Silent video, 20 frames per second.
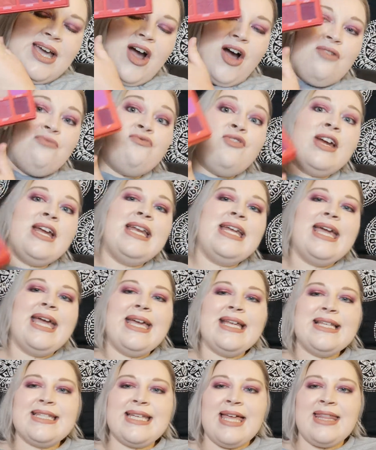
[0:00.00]
I'm really
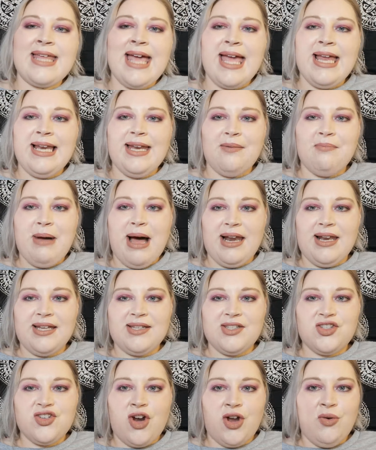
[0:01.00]
keen to get the Alien palette
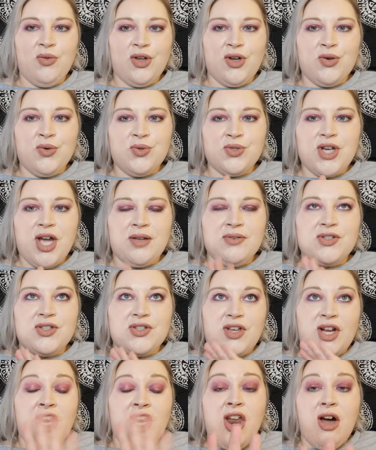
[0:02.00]
to try all the cool tones
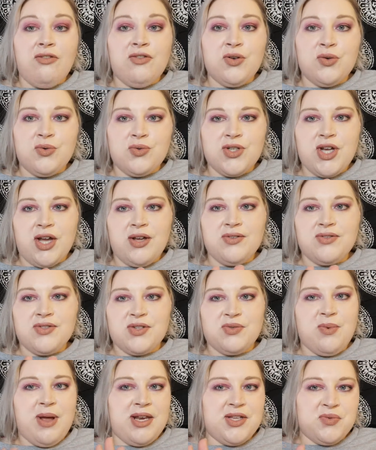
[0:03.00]
because I love cool tones
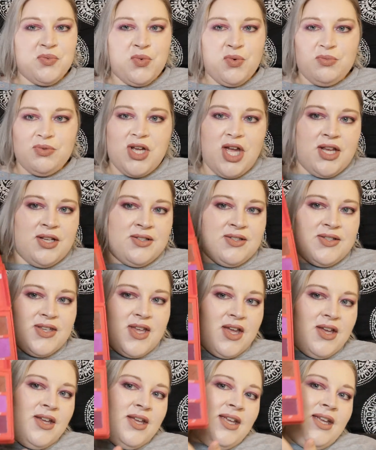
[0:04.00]
as well as warm tones.
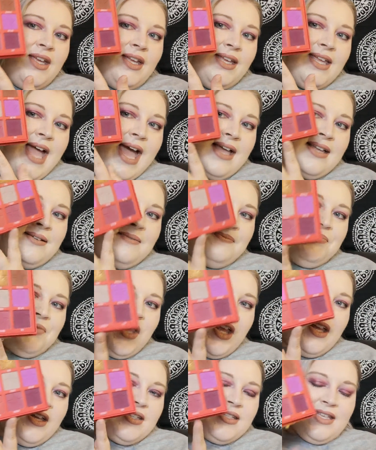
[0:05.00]
So yeah,
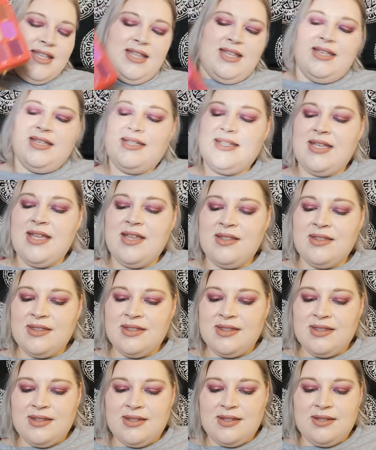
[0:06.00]
so there's
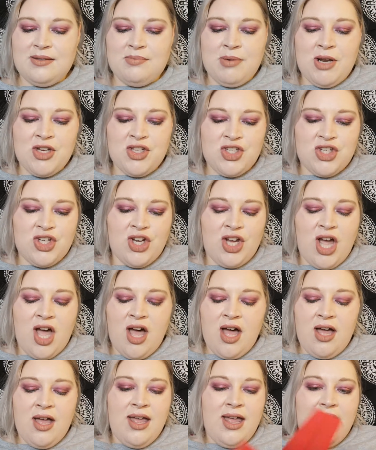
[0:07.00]
Blood
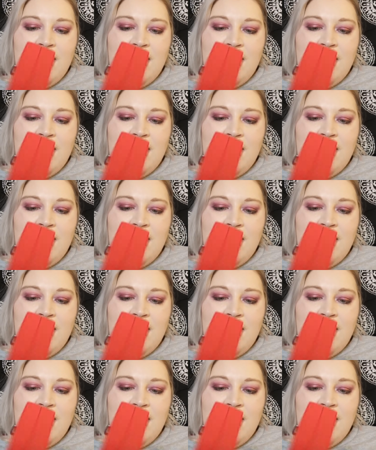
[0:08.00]
Sugar.